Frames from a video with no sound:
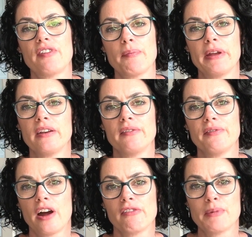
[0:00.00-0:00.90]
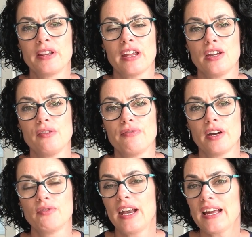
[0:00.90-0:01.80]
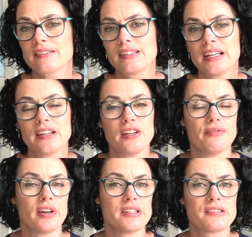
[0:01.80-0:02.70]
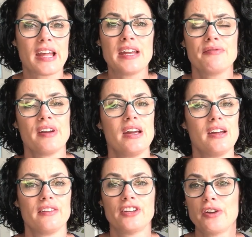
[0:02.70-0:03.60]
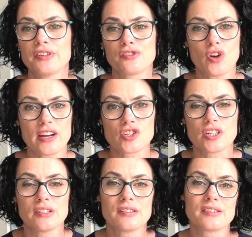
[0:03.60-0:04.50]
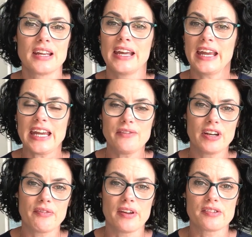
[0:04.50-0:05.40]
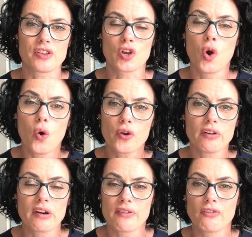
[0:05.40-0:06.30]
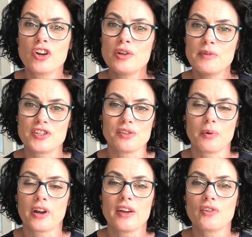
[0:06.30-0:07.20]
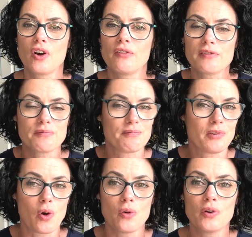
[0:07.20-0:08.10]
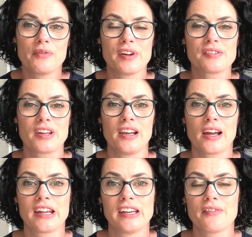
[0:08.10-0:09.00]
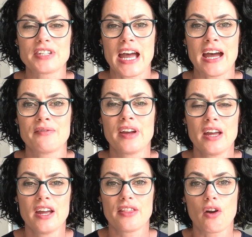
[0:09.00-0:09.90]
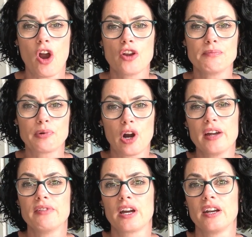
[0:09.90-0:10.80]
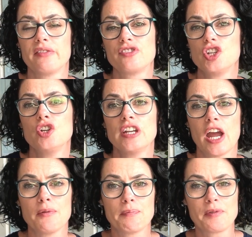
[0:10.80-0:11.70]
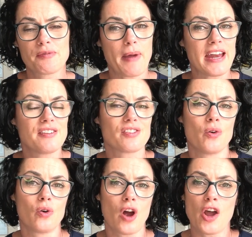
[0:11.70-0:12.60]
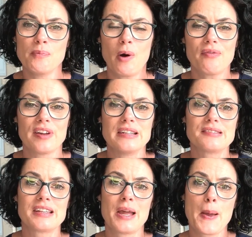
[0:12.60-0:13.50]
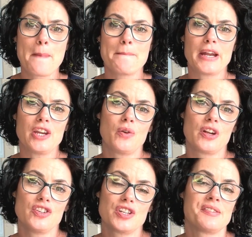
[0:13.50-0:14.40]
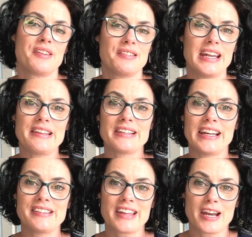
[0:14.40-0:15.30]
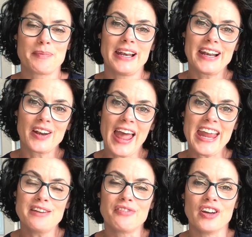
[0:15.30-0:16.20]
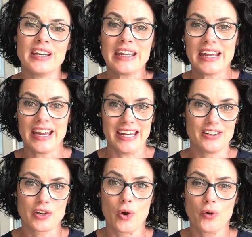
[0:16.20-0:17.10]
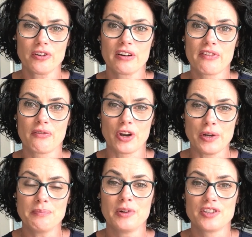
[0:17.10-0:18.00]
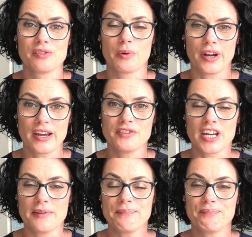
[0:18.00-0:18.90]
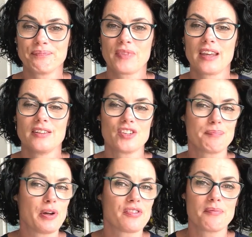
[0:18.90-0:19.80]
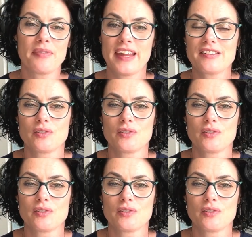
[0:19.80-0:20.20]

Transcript: up in an environment that you find relaxing, that you find safe, no distractions, even if it's the corner of a room, which is what I've got. Not all of us are lucky enough to have their own private kind of studio space or home office, but you can just as easily set up a little haven in the corner of a room, which is what I've done. Just put some things